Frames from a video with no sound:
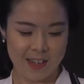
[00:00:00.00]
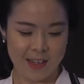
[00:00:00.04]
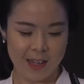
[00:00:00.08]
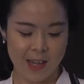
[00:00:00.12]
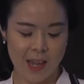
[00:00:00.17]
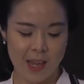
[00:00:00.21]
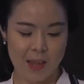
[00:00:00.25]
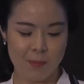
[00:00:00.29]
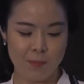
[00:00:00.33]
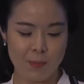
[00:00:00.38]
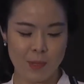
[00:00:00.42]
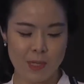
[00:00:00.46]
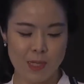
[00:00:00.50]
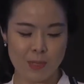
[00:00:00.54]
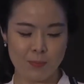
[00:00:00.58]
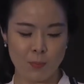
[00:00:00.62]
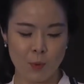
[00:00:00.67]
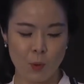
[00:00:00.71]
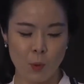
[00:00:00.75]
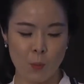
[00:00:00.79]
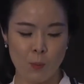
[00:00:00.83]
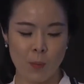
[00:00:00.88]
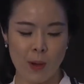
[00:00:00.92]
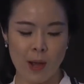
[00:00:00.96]

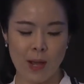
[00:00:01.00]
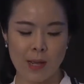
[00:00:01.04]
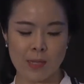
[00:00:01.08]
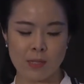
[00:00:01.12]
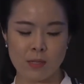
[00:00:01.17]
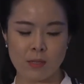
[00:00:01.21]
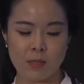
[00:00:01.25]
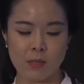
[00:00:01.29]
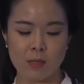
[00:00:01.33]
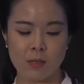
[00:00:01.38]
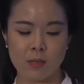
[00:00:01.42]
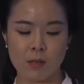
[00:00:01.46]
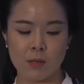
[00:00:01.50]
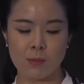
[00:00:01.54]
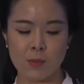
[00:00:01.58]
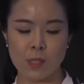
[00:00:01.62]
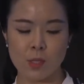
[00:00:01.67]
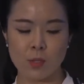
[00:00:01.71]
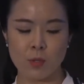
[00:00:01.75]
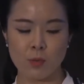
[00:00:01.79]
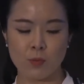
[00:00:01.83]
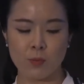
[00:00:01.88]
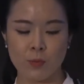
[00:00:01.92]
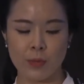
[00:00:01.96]
KPIS provides a
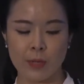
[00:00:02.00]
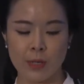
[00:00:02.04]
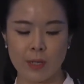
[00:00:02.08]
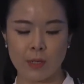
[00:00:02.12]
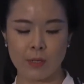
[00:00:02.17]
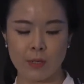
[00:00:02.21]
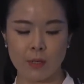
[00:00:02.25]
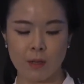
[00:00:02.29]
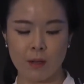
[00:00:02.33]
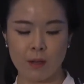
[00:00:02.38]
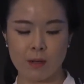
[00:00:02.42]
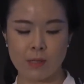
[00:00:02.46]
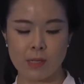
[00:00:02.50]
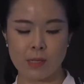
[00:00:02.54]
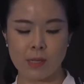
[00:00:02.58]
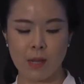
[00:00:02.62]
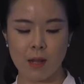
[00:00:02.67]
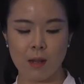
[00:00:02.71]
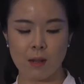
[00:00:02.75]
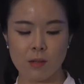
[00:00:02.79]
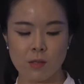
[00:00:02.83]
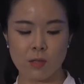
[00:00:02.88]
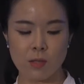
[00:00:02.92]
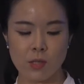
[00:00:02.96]
service to link a
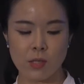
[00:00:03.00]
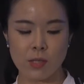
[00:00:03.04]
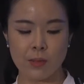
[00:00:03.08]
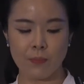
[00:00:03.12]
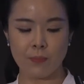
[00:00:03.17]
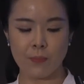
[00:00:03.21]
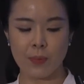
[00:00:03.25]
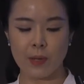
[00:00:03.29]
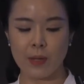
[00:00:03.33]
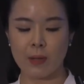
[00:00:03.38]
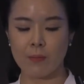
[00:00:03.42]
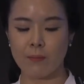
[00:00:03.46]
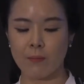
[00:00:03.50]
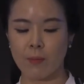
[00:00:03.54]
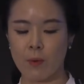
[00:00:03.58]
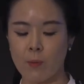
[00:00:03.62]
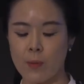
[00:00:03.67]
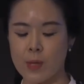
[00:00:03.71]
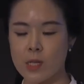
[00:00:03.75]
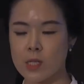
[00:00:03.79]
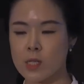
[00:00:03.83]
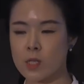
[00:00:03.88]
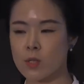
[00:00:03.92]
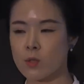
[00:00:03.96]
seller's shipping
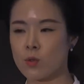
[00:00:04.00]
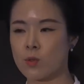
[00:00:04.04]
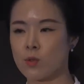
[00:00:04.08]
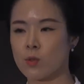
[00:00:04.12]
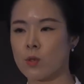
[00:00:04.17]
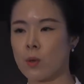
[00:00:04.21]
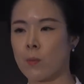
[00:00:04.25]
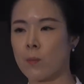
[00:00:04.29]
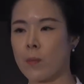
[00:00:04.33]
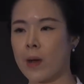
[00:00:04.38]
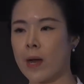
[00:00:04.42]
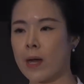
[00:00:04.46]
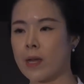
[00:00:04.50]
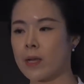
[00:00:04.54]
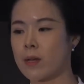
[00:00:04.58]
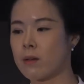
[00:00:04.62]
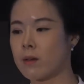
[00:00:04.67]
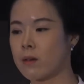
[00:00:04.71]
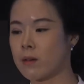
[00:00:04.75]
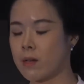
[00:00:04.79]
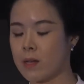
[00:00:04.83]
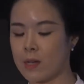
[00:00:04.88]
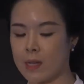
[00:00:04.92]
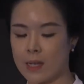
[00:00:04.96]
information to the
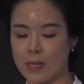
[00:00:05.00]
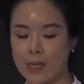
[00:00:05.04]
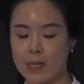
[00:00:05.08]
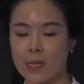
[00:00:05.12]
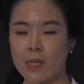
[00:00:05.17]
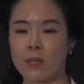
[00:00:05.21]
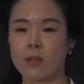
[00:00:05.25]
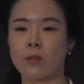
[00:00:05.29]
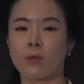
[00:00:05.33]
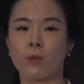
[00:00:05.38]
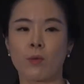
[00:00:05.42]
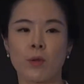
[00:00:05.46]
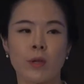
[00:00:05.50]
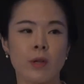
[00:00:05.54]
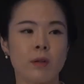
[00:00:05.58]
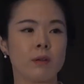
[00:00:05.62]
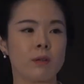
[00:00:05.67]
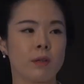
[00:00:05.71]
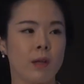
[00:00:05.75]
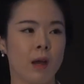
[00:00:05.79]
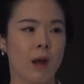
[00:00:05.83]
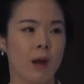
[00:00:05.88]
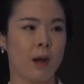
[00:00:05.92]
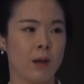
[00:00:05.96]
buyer in
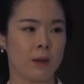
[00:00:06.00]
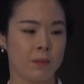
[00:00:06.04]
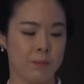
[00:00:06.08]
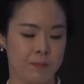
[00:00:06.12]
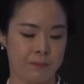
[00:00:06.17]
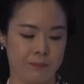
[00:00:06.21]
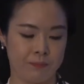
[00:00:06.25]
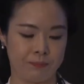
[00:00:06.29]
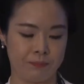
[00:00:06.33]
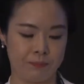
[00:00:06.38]
real time.